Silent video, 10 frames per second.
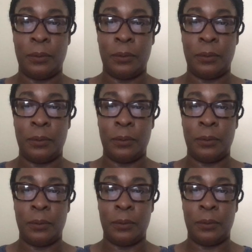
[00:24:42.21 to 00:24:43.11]
But
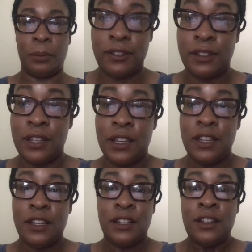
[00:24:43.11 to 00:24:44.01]
anyways,
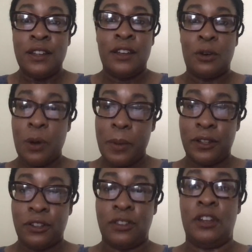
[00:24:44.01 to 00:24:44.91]
going
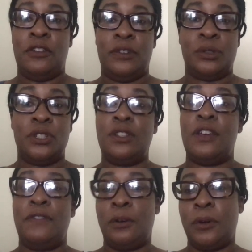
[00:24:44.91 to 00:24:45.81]
back to this interview, she
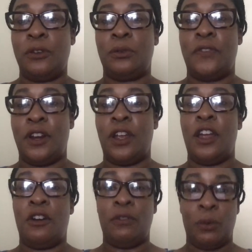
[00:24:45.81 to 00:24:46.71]
said filmmakers were very
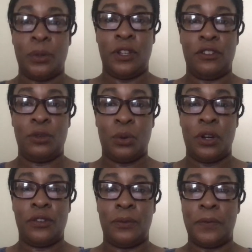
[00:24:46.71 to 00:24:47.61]
careful with these
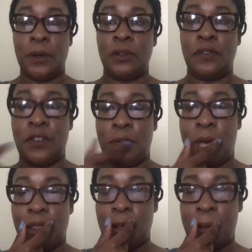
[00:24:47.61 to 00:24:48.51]
stories from folks of
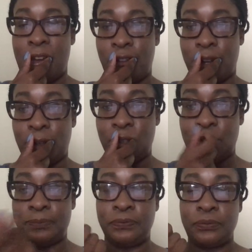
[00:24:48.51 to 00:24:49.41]
different ethnic backgrounds,